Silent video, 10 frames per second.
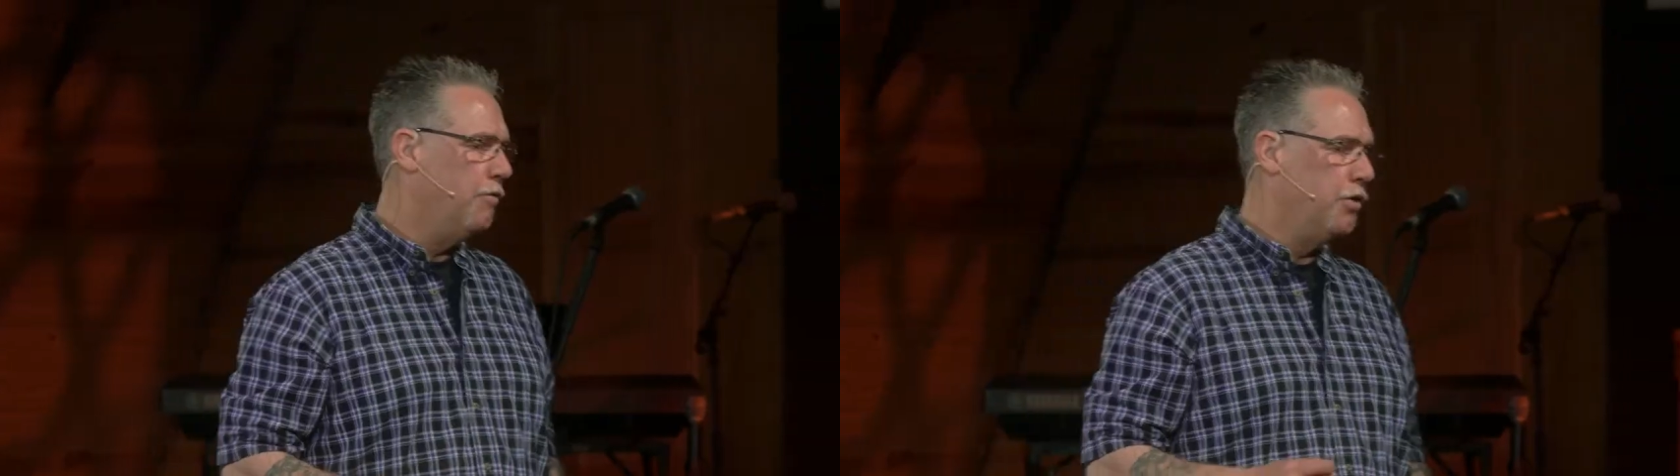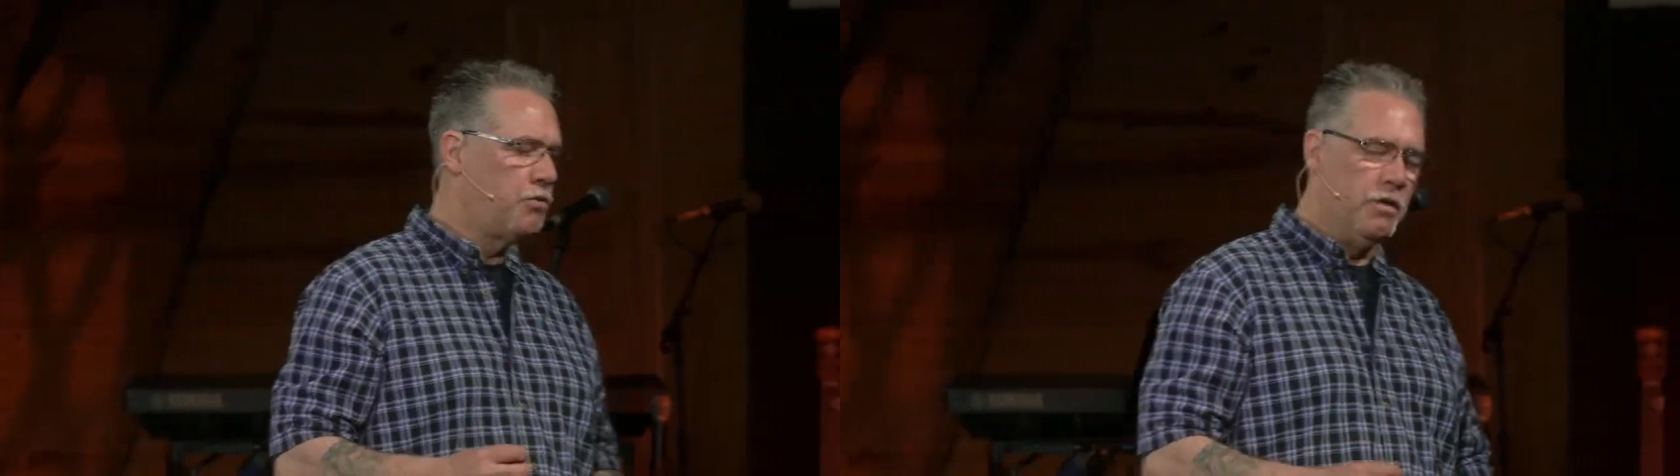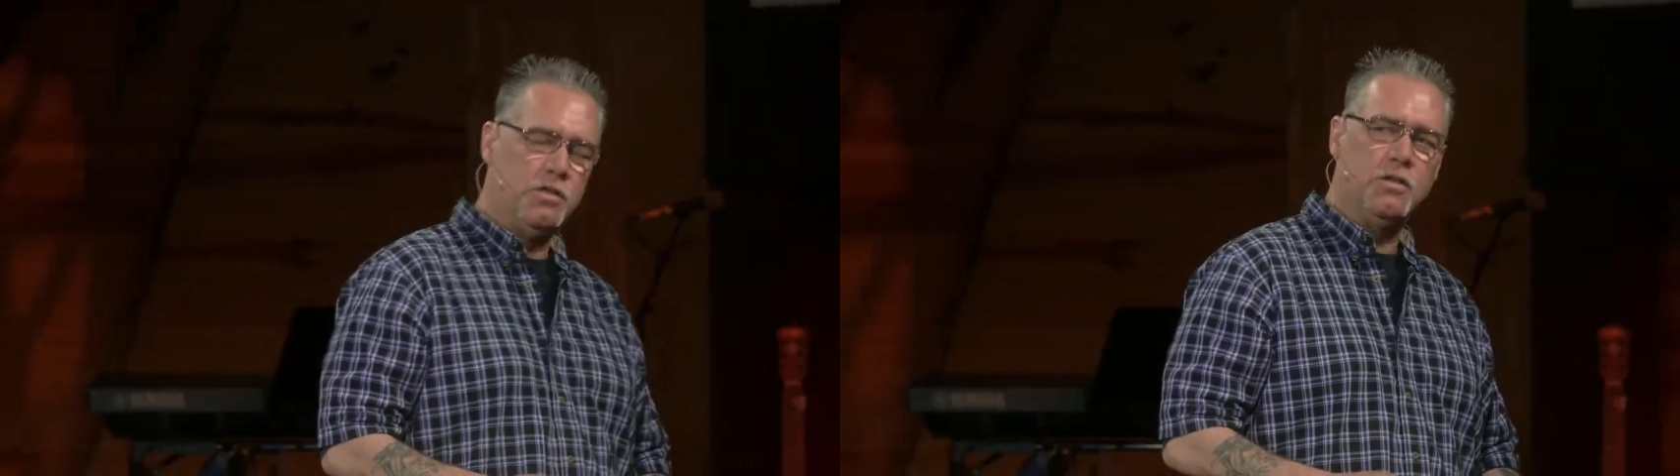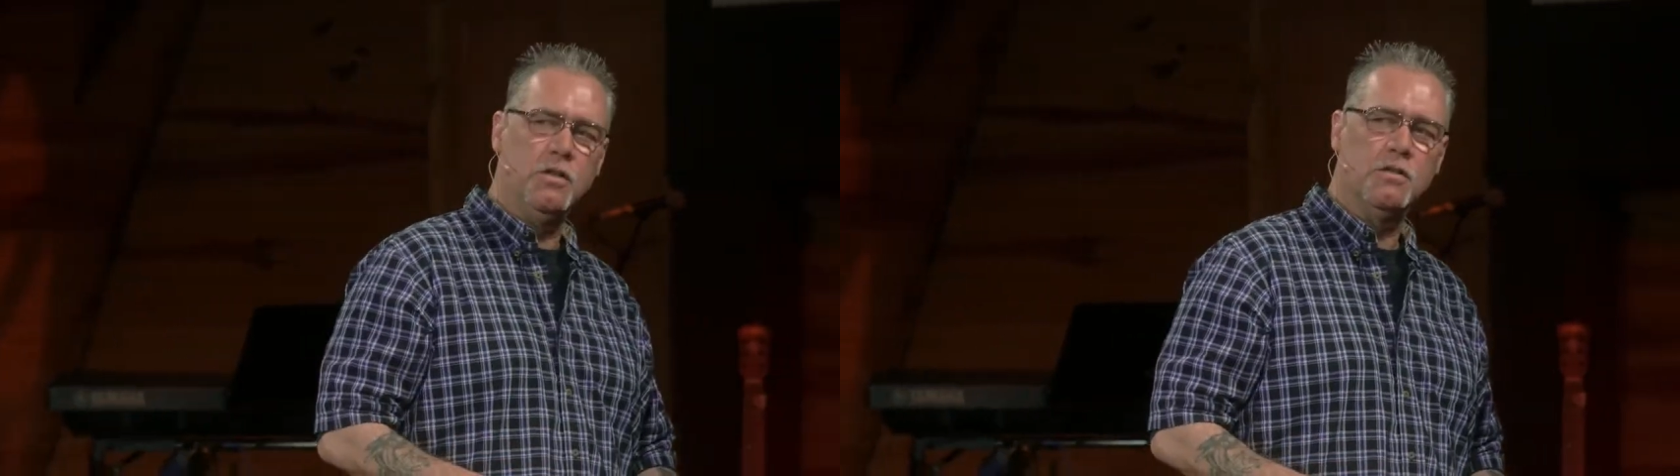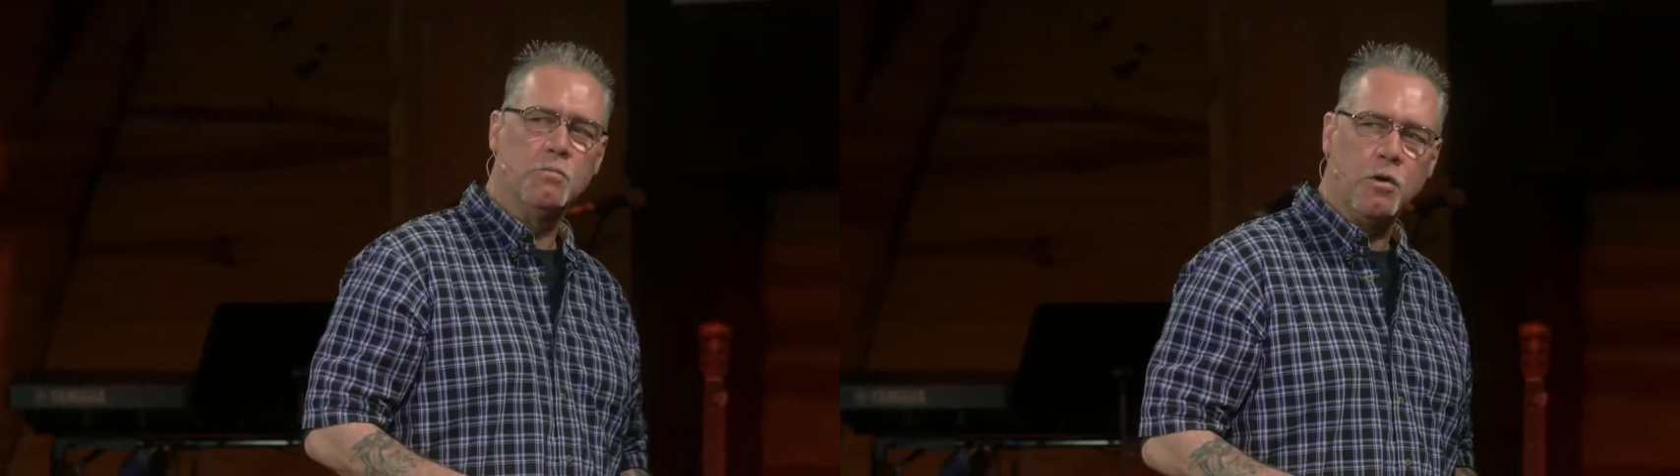of the
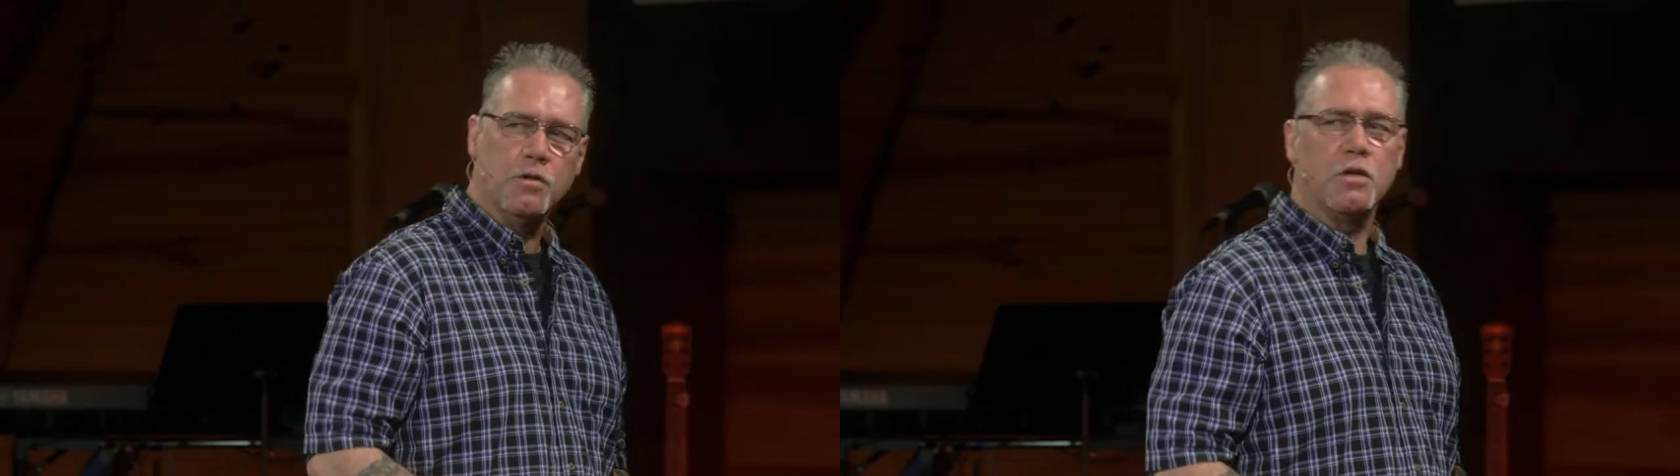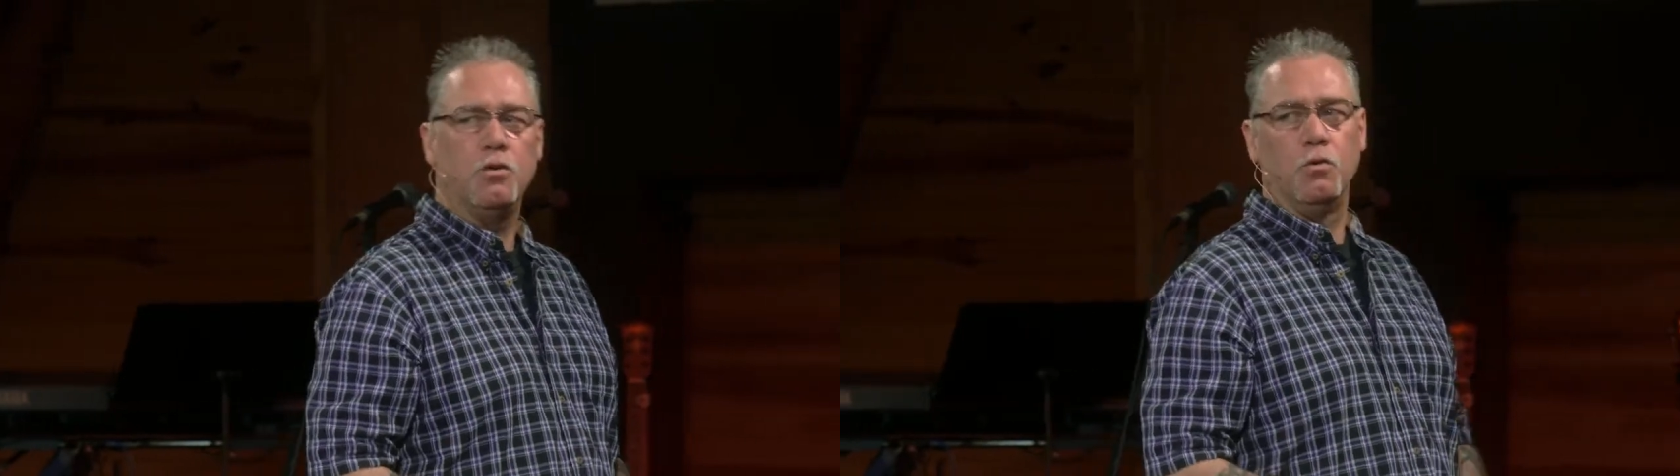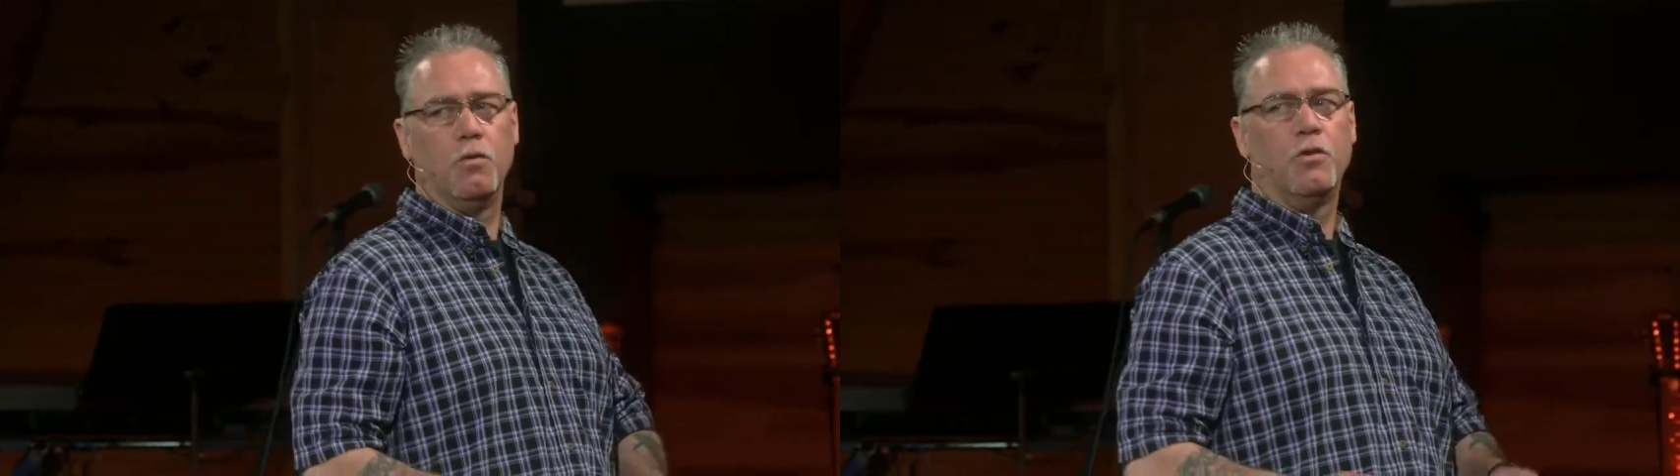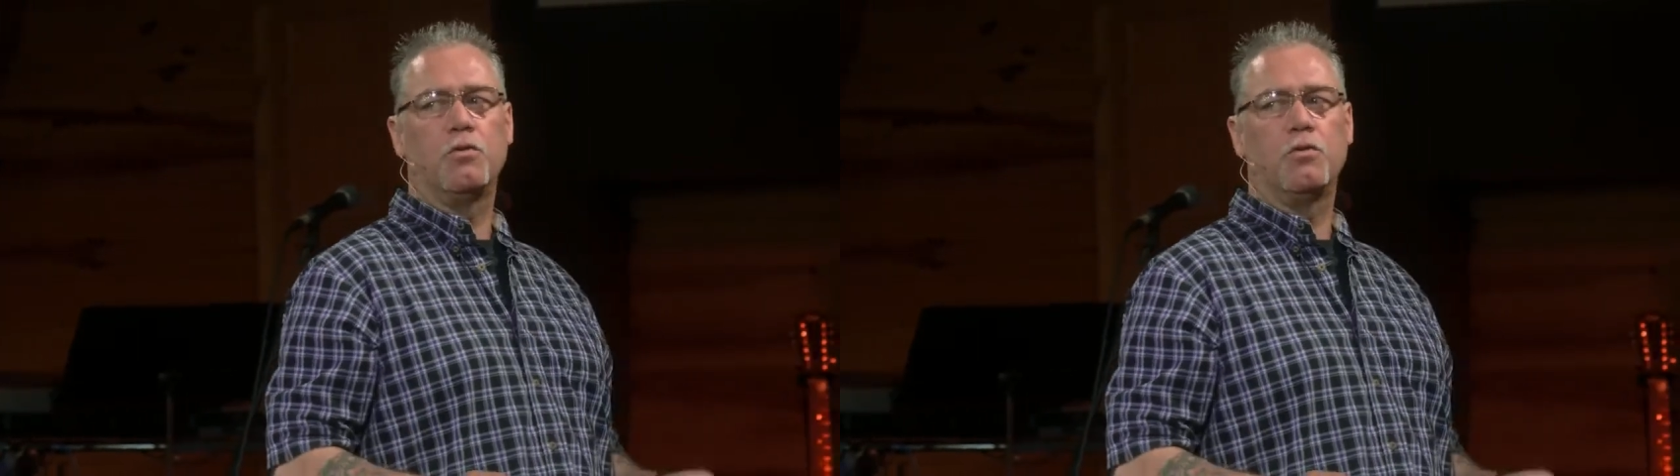Christians and persecutor of